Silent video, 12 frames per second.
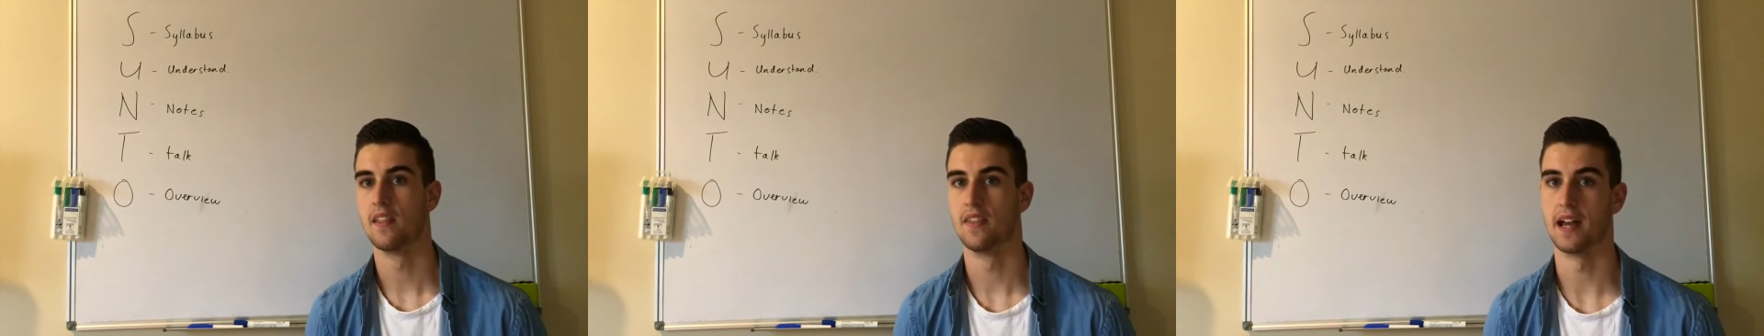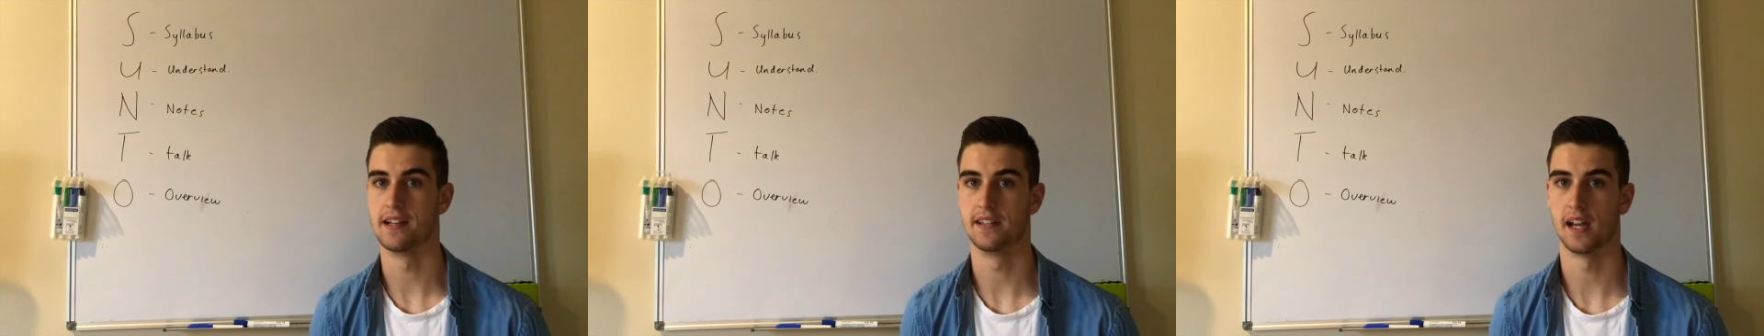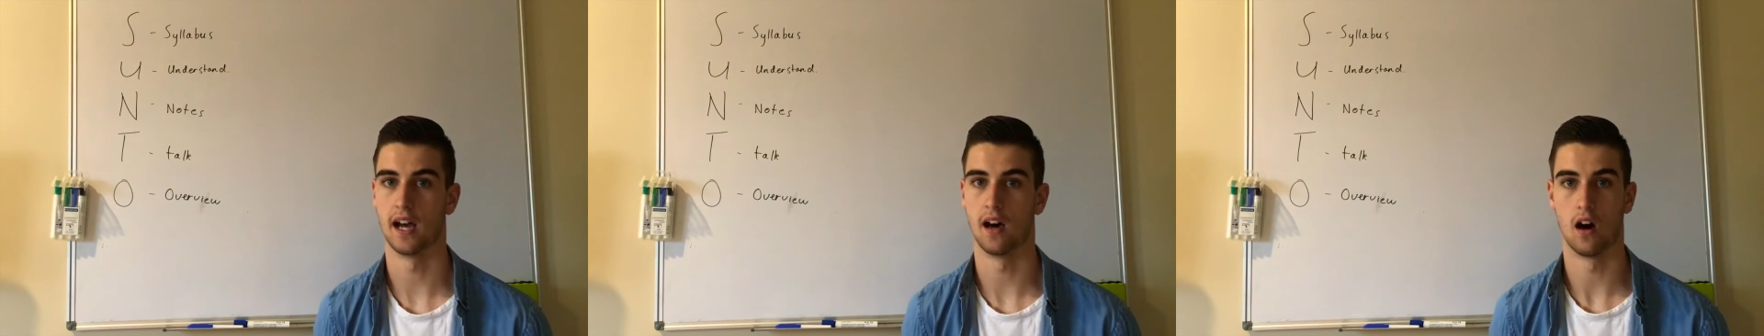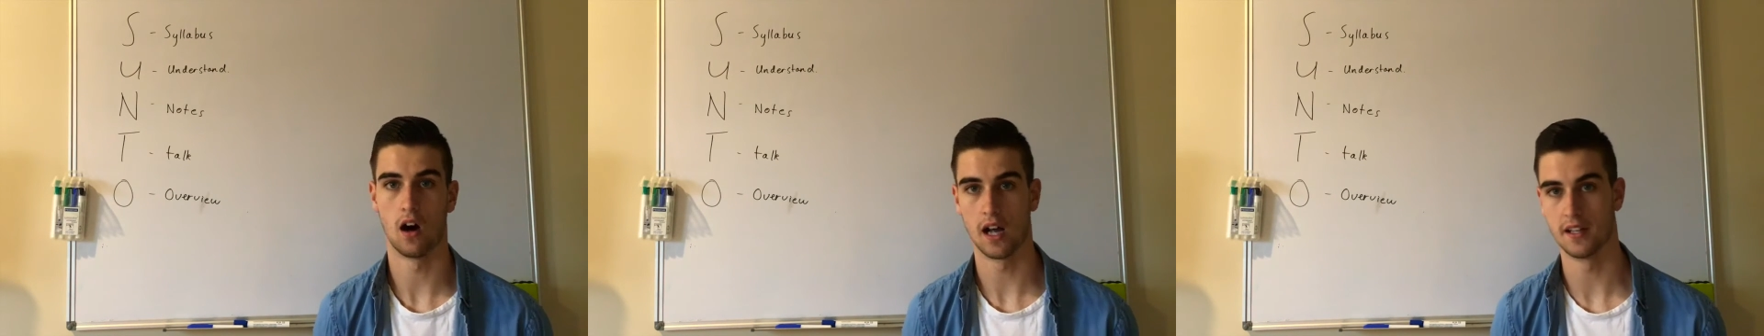that
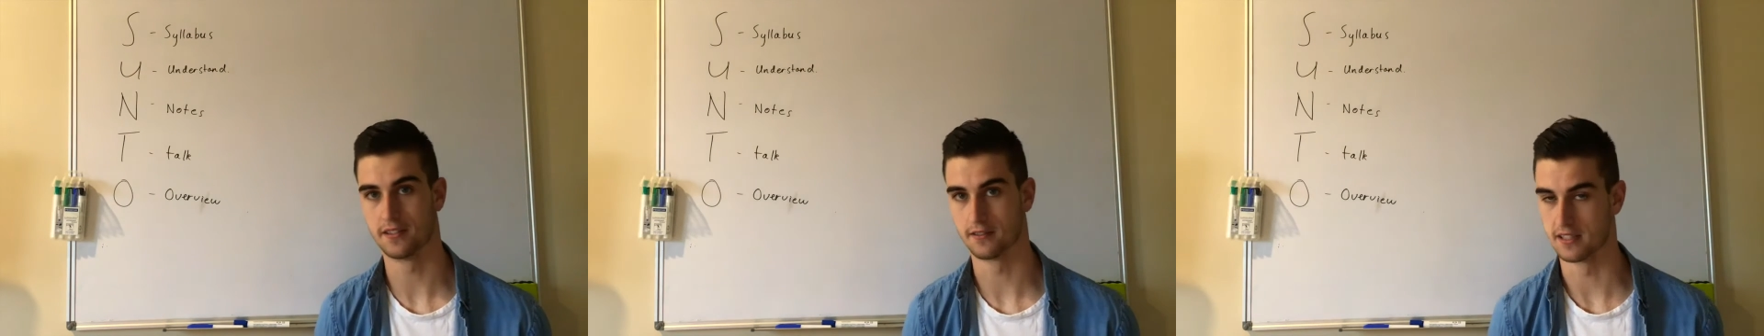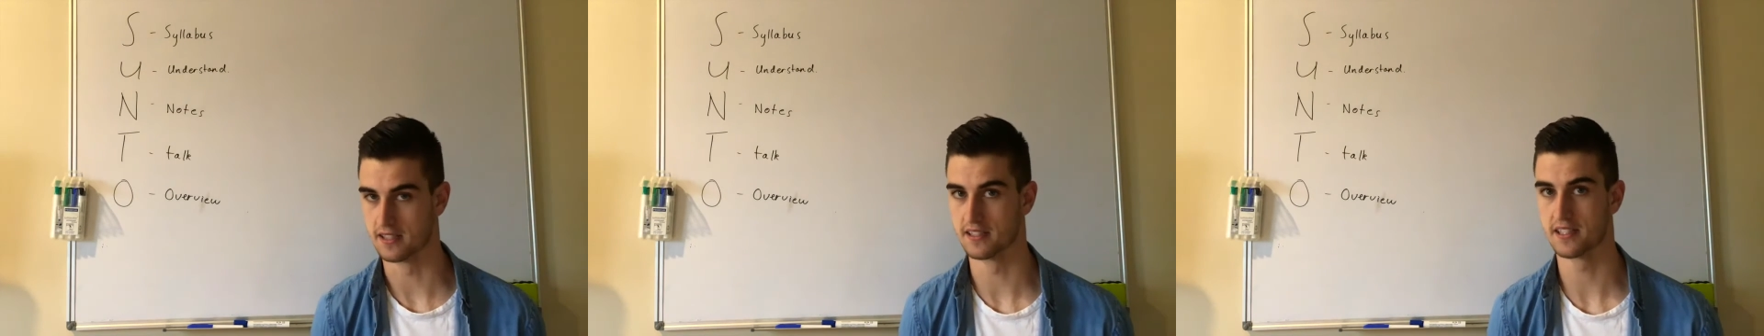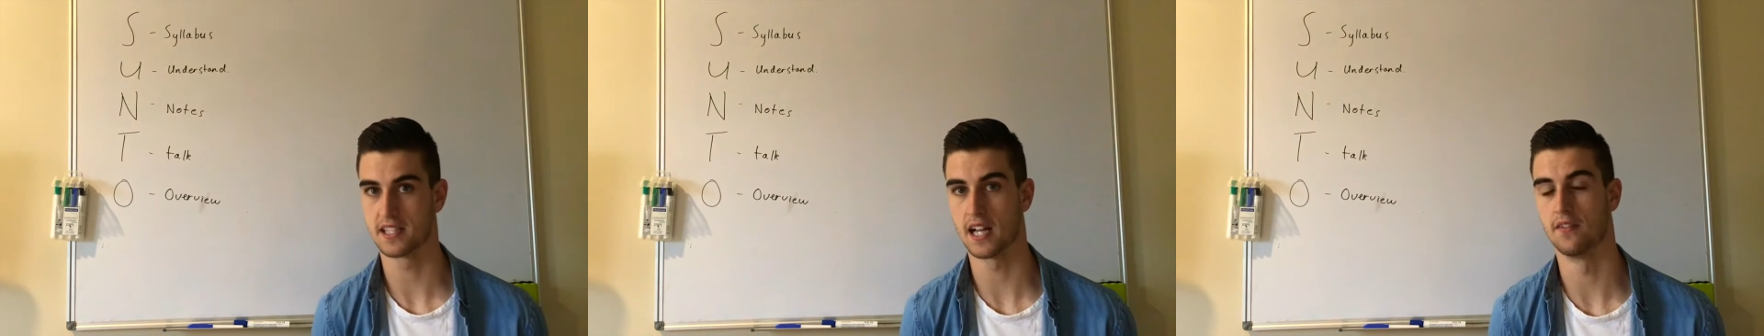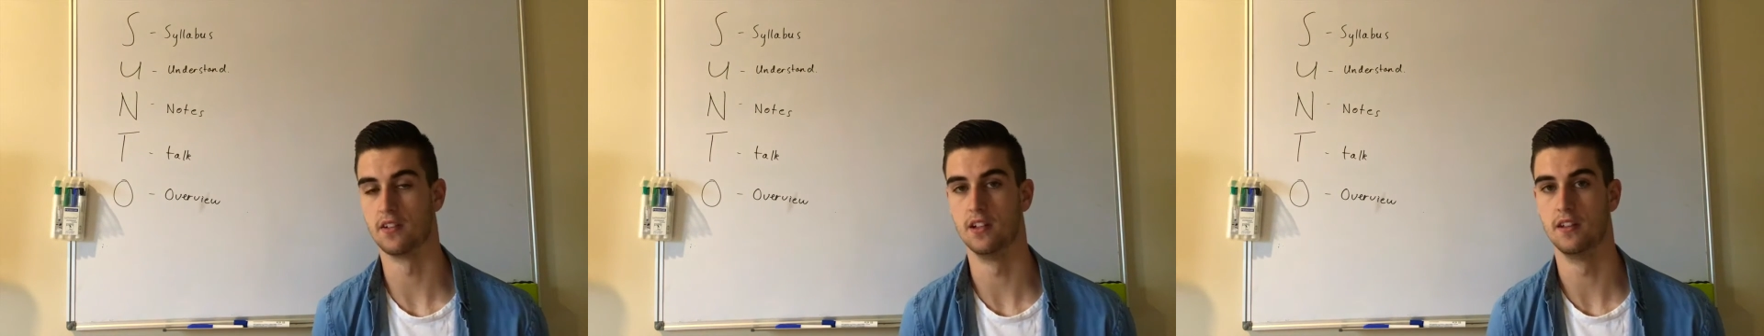I sort of
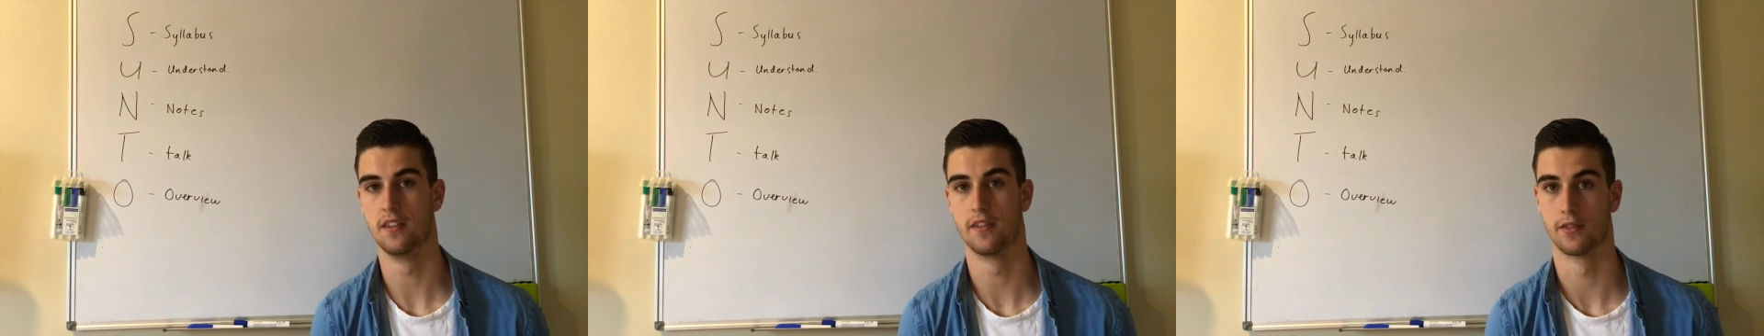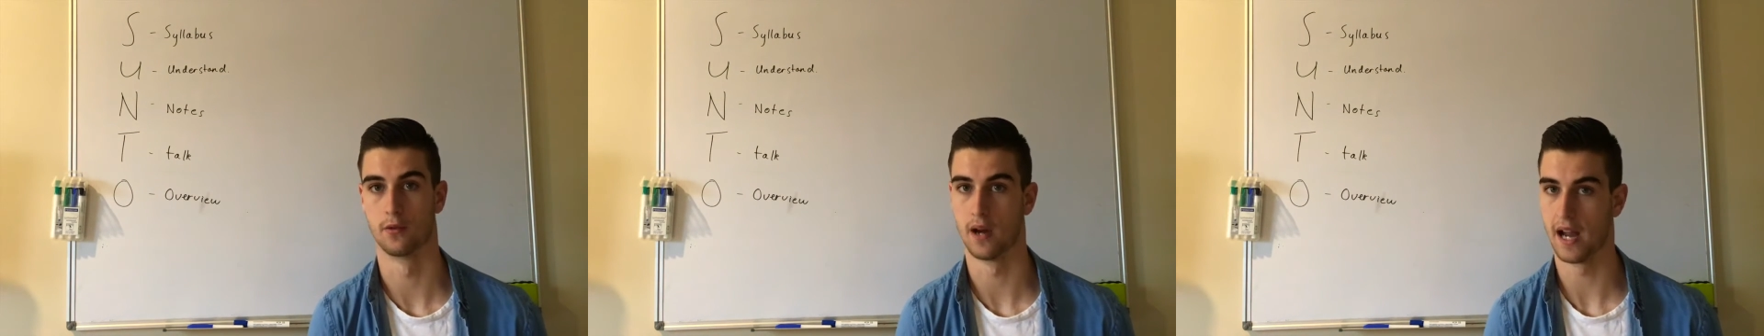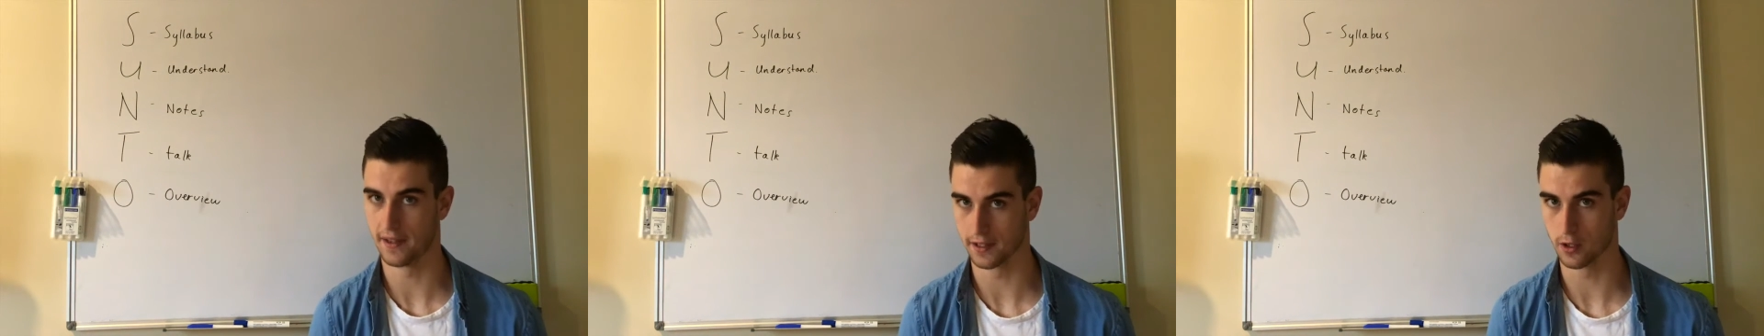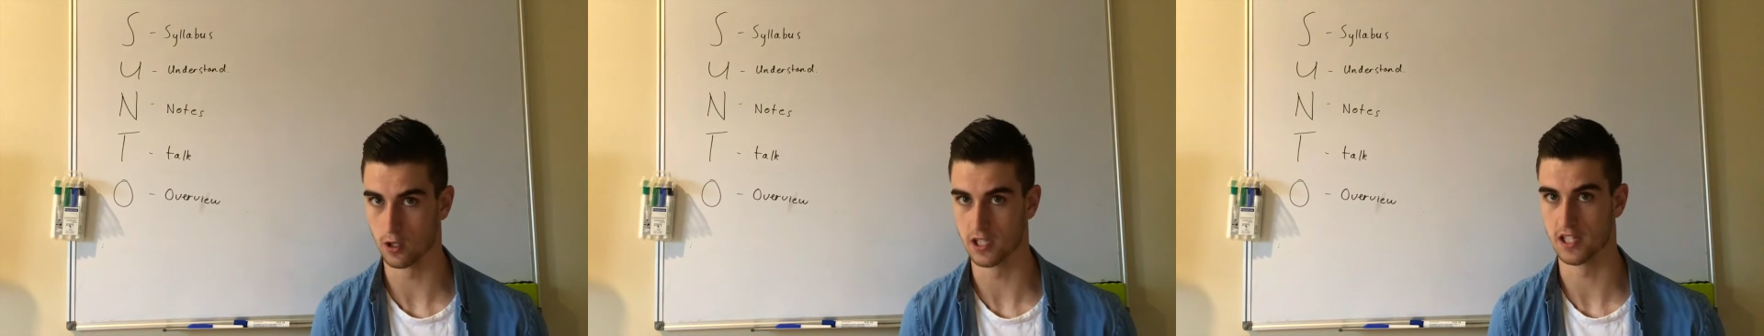discovered throughout the
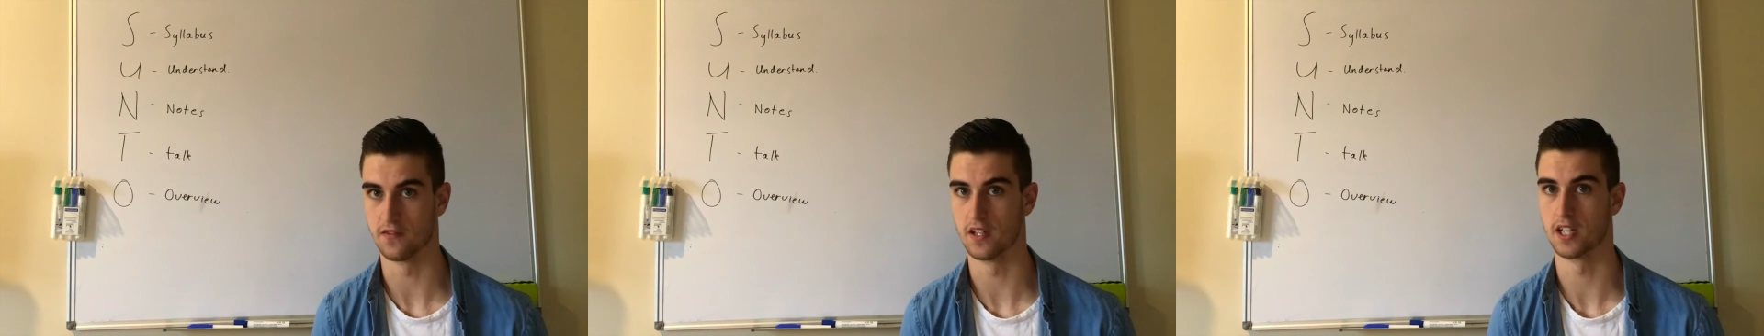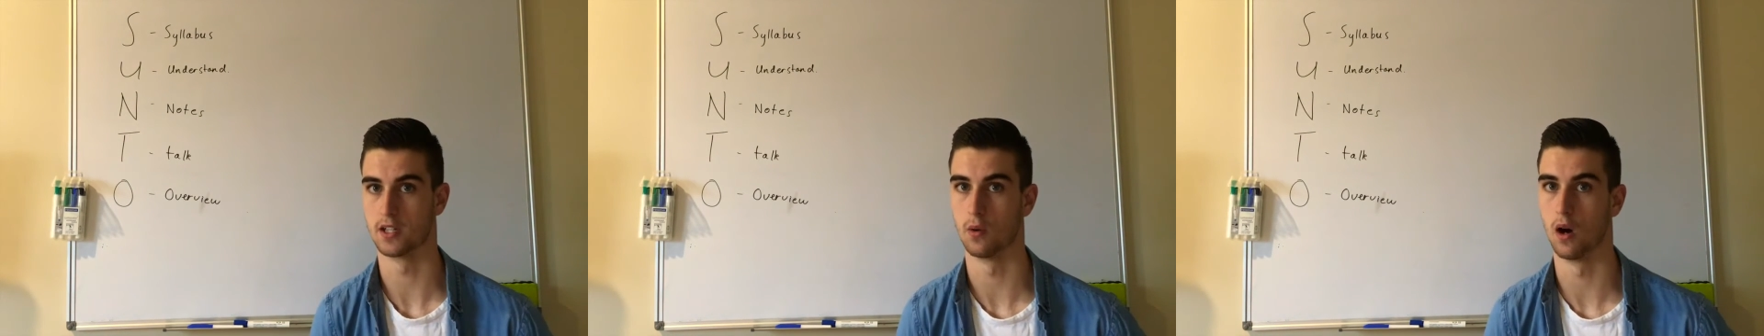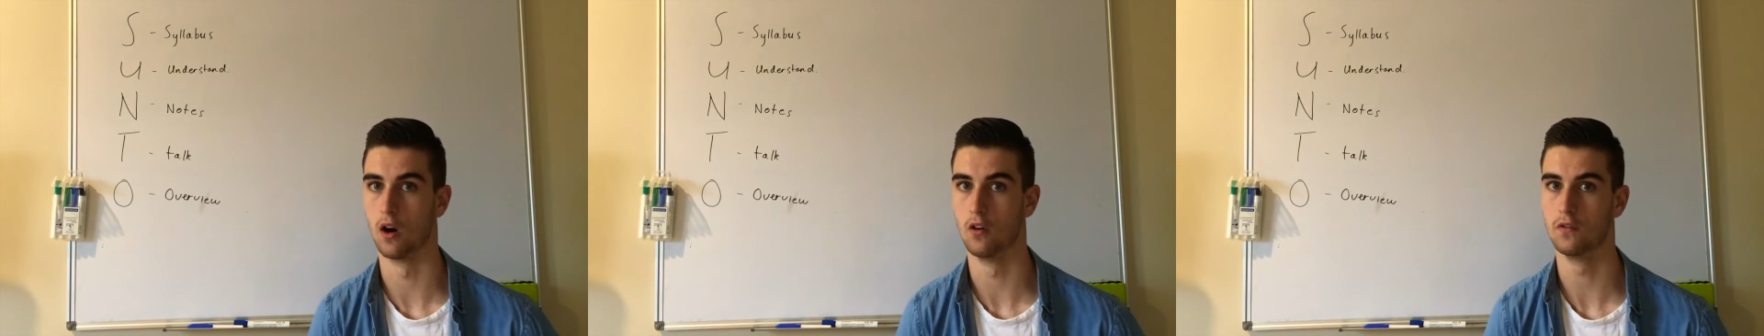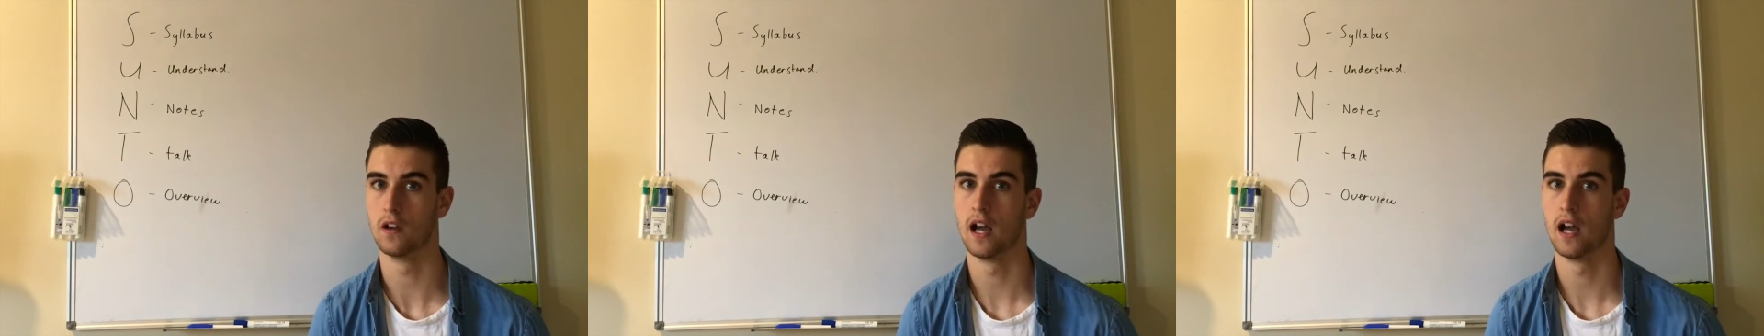course of Year 12